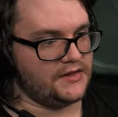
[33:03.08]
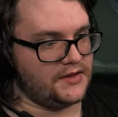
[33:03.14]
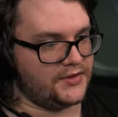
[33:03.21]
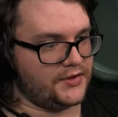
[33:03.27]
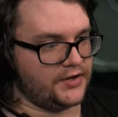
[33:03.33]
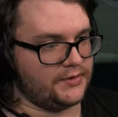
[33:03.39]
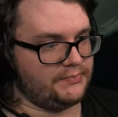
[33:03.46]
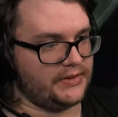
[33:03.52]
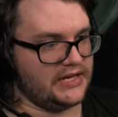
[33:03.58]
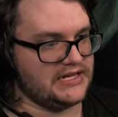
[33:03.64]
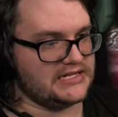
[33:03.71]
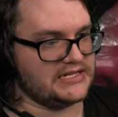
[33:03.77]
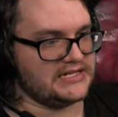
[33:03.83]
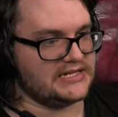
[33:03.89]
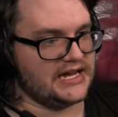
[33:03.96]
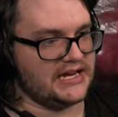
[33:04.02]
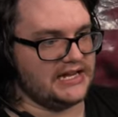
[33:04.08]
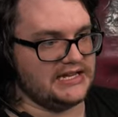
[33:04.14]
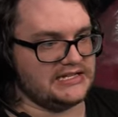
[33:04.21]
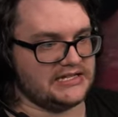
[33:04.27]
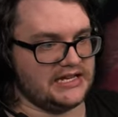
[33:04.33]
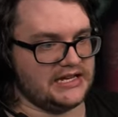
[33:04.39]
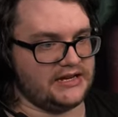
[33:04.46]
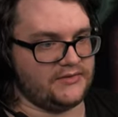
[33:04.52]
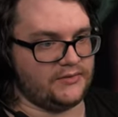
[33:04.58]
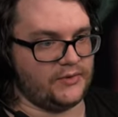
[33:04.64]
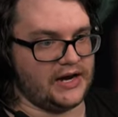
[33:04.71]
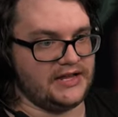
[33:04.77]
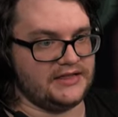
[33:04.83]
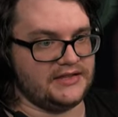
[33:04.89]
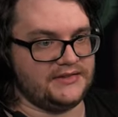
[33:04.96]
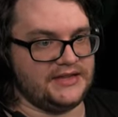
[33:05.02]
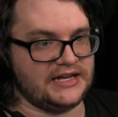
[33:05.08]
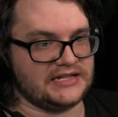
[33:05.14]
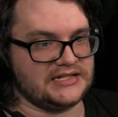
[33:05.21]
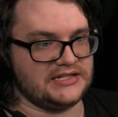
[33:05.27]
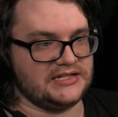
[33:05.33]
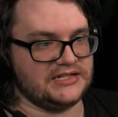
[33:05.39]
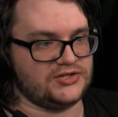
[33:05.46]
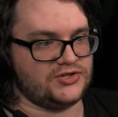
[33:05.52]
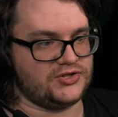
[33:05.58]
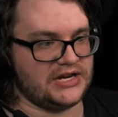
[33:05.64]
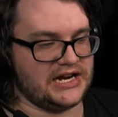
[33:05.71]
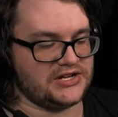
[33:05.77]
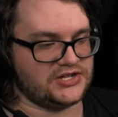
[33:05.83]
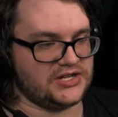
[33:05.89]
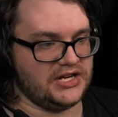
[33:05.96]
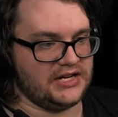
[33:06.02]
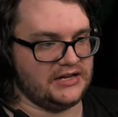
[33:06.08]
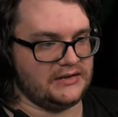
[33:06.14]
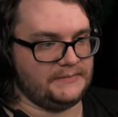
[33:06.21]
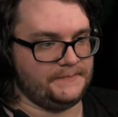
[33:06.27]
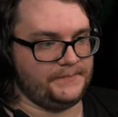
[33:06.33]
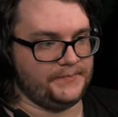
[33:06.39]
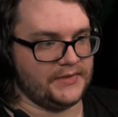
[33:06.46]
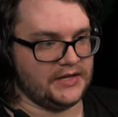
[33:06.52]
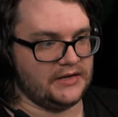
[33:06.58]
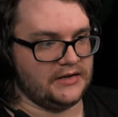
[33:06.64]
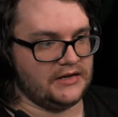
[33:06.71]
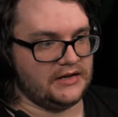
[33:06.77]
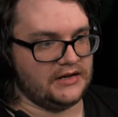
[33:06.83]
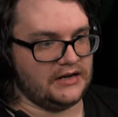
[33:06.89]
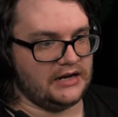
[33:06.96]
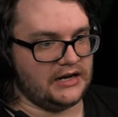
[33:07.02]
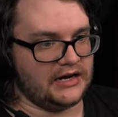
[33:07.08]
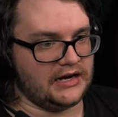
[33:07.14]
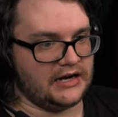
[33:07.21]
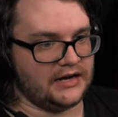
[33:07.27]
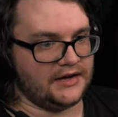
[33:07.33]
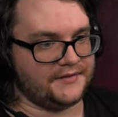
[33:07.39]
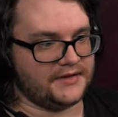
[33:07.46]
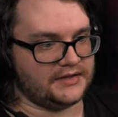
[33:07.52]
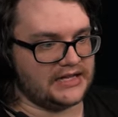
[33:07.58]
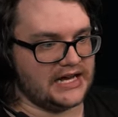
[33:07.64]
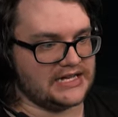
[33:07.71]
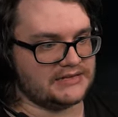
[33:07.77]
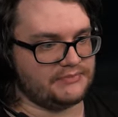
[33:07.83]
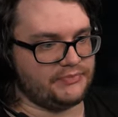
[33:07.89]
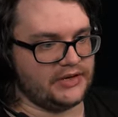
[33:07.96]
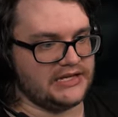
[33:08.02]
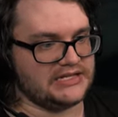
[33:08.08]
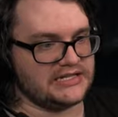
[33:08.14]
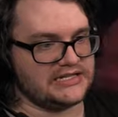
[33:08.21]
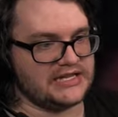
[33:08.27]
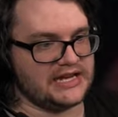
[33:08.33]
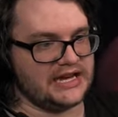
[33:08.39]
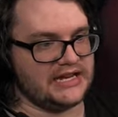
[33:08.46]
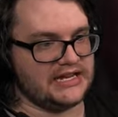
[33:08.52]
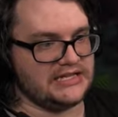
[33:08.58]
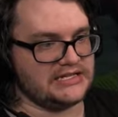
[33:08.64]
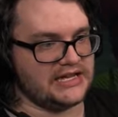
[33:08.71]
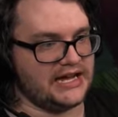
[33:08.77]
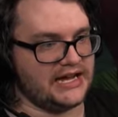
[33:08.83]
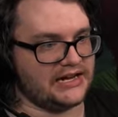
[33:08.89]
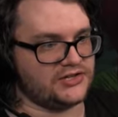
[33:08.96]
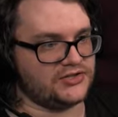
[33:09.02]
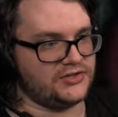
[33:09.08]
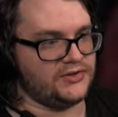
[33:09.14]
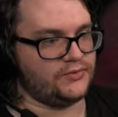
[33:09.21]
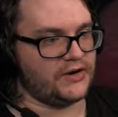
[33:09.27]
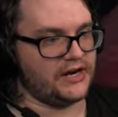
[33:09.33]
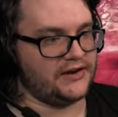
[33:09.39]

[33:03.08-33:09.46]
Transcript: third place is that he's like right next to this trash can. Uh, the last place is that he's actually right